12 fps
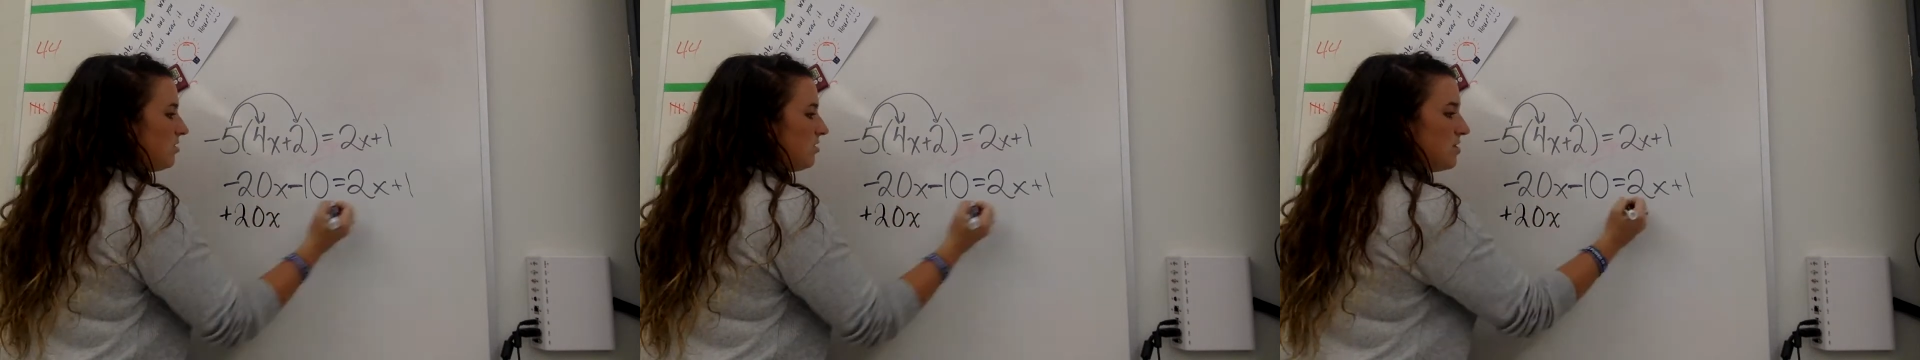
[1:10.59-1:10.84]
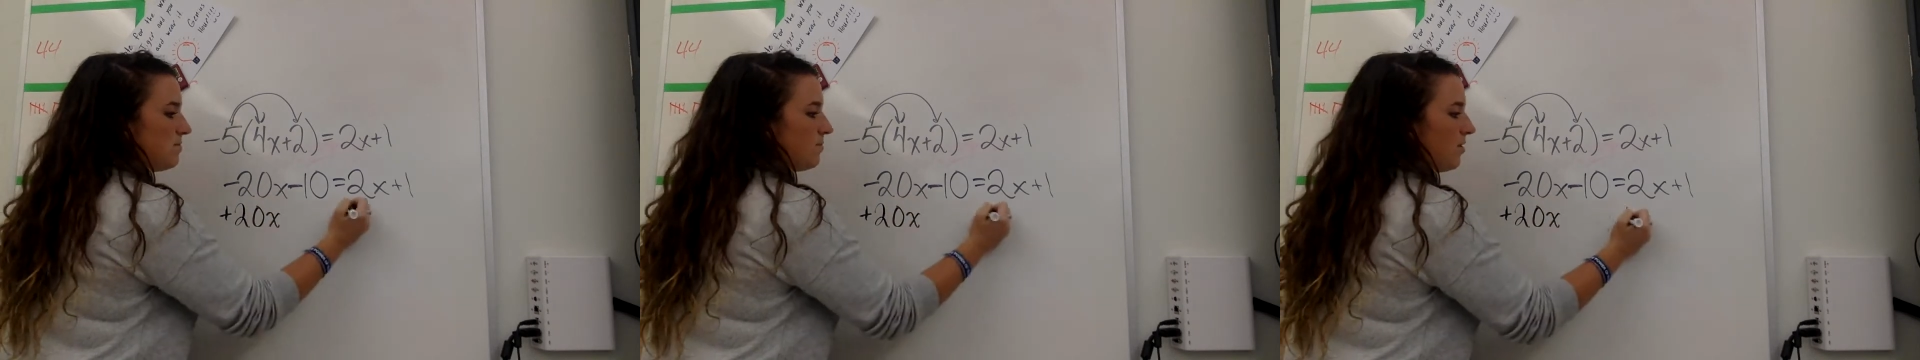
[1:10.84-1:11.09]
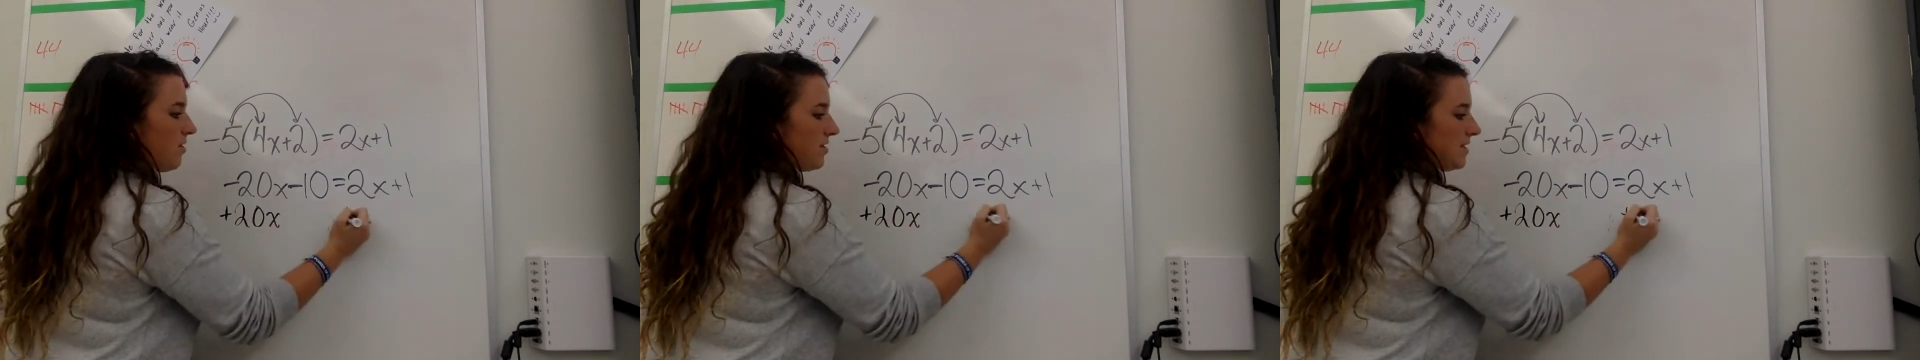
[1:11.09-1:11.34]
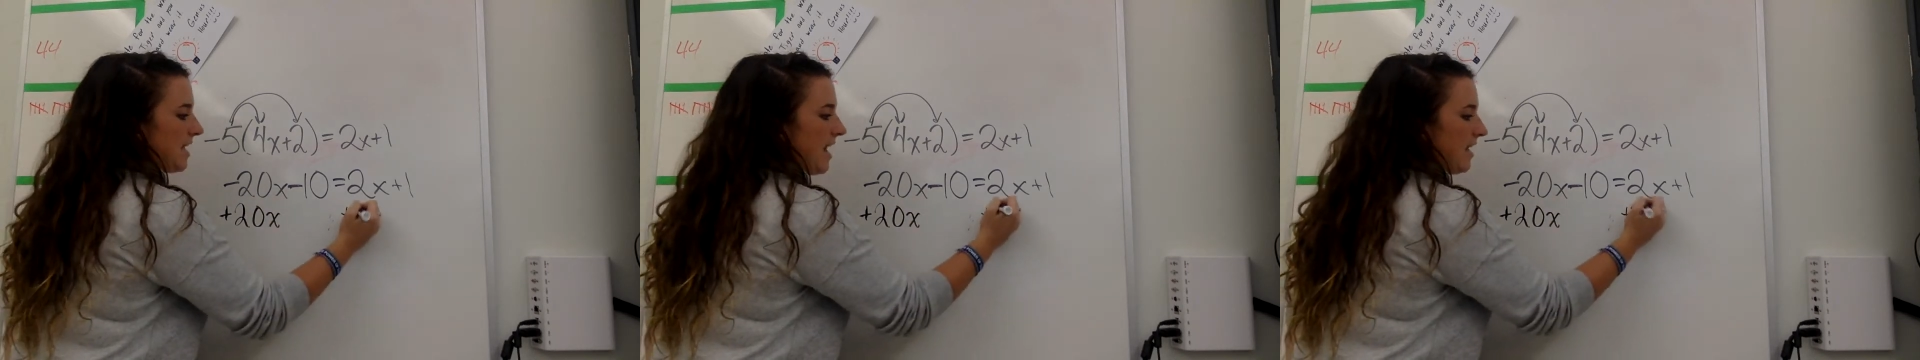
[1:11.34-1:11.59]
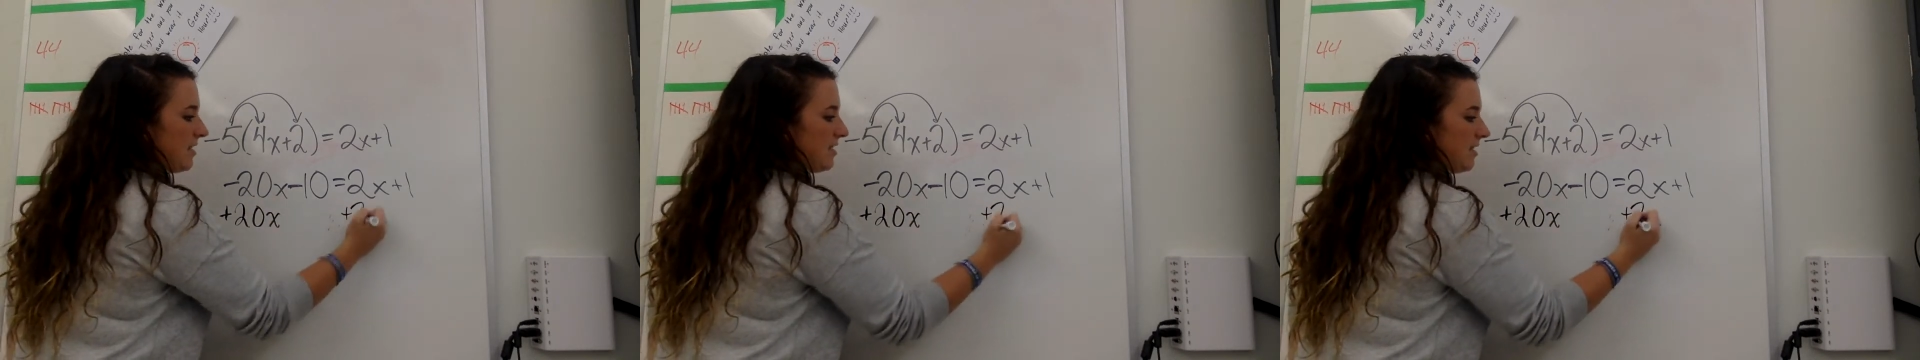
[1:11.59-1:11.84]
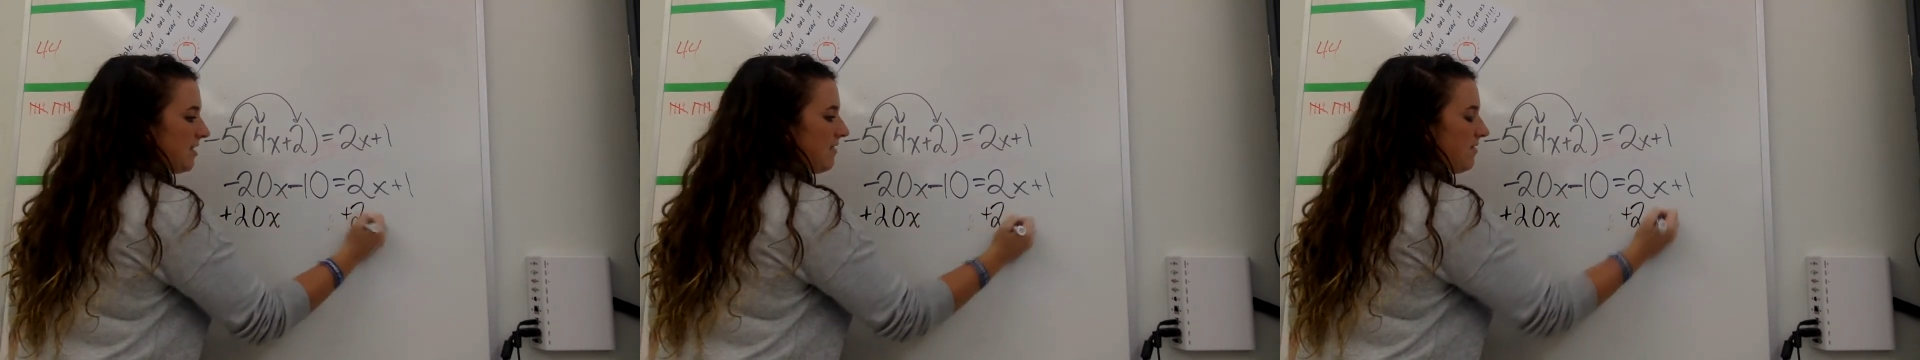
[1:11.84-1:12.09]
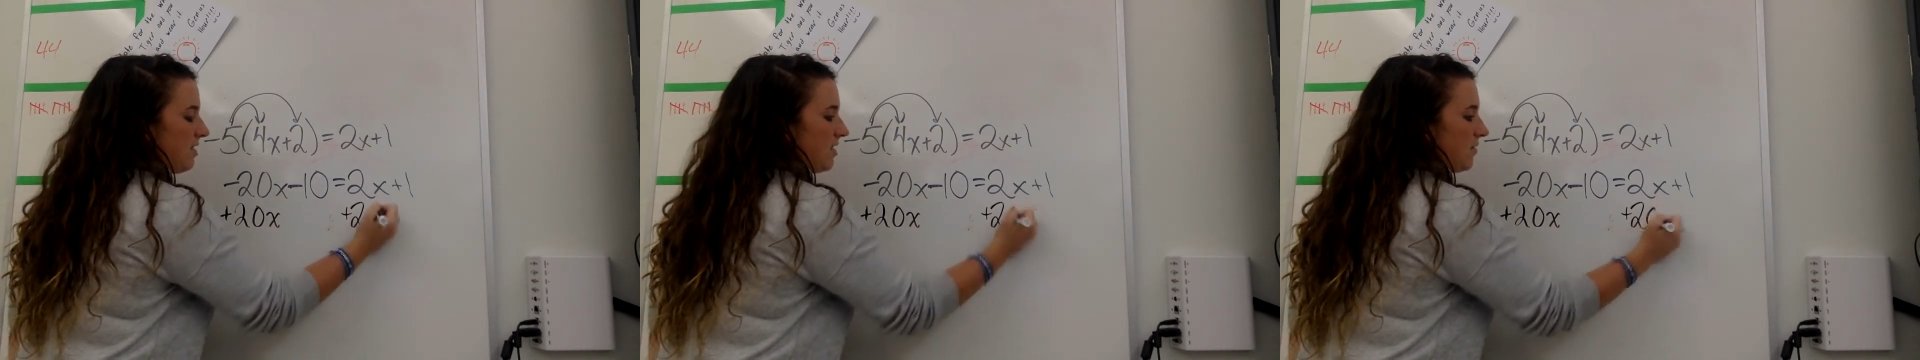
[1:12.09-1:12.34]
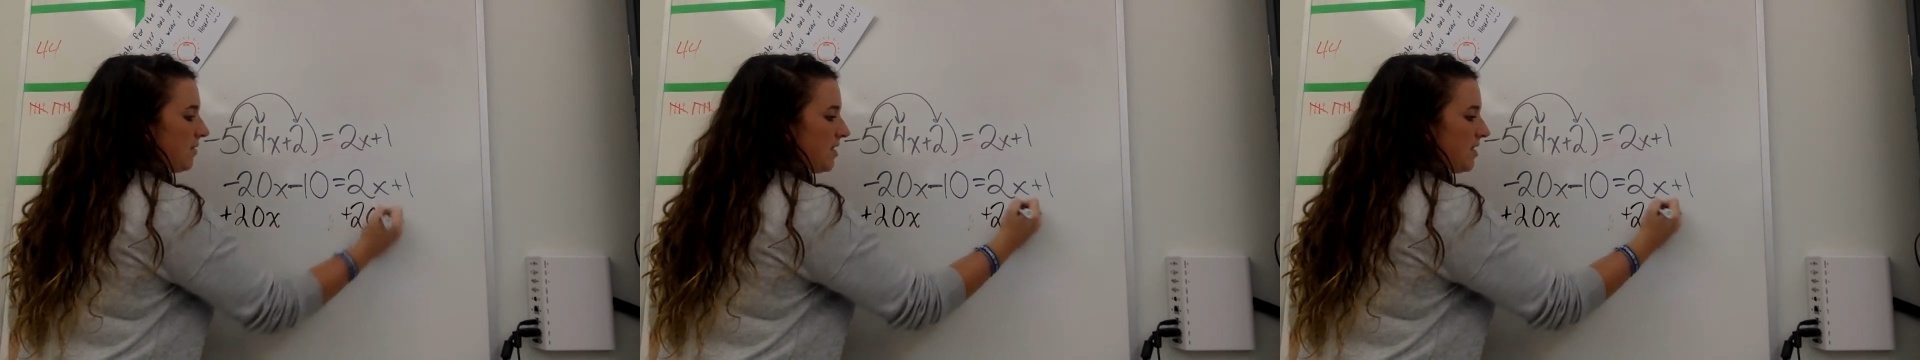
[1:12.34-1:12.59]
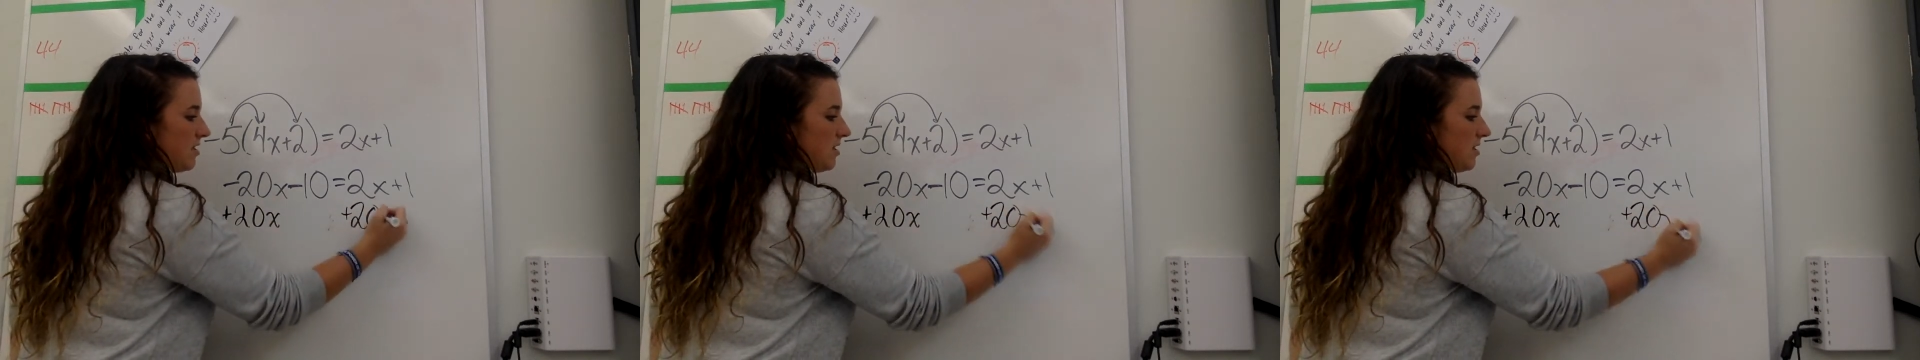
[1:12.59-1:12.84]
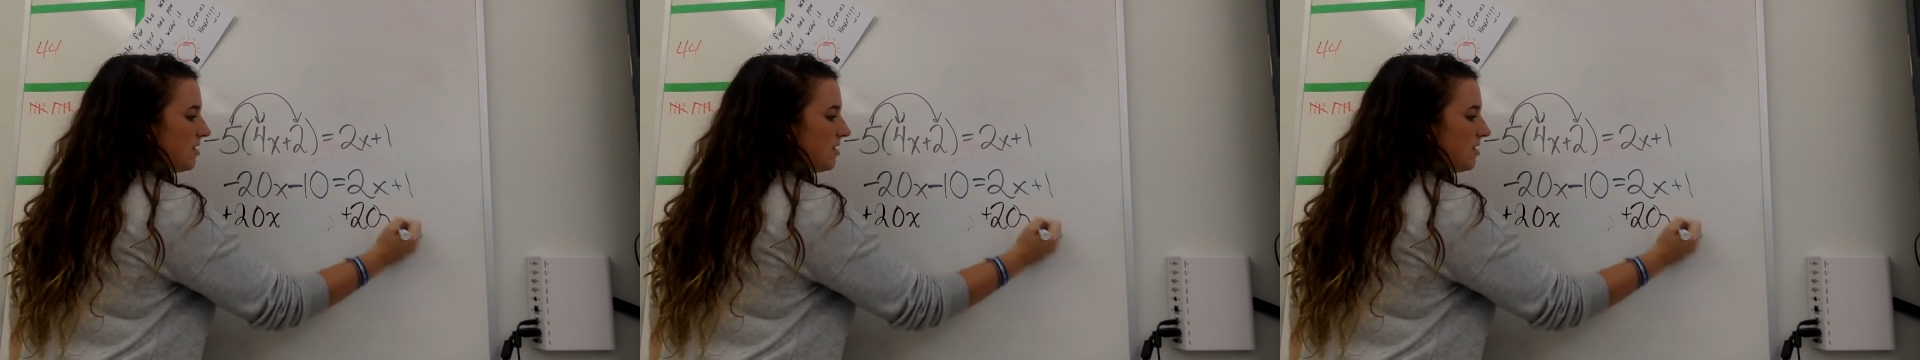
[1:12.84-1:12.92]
to both sides of the equation.